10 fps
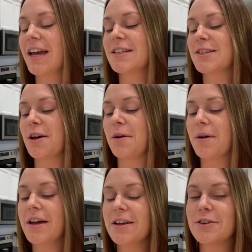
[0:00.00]
so
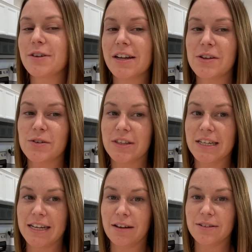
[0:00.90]
Trent usually
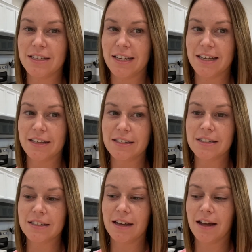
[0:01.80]
downs his
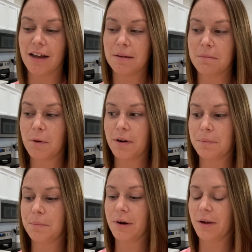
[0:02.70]
um,
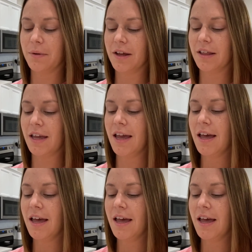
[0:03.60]
pretty quickly,